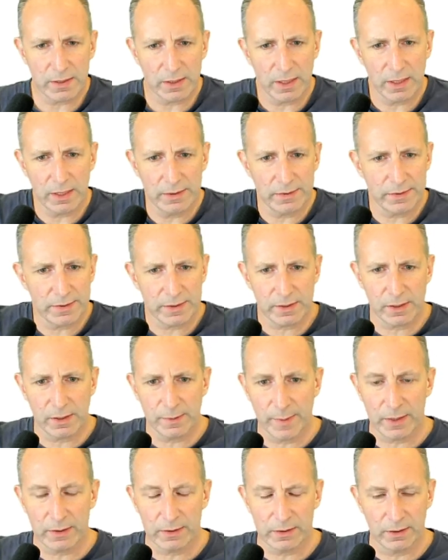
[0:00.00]
It's come
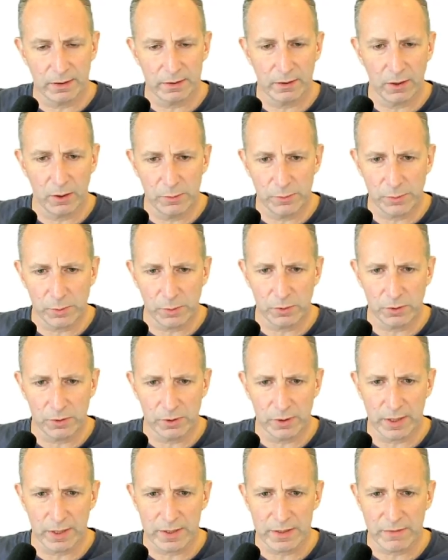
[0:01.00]
out
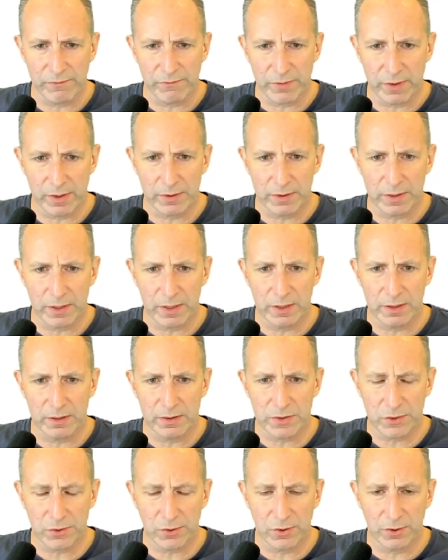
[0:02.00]
overall as a very
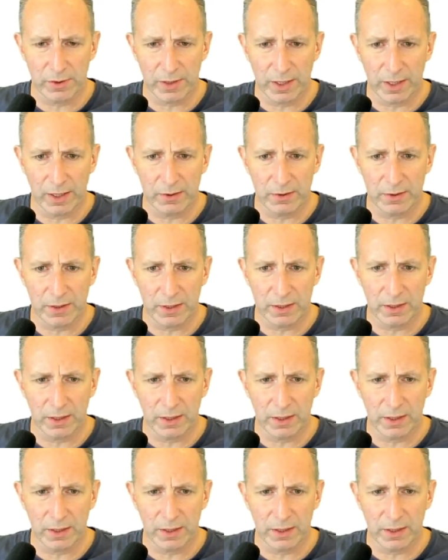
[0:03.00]
strong area.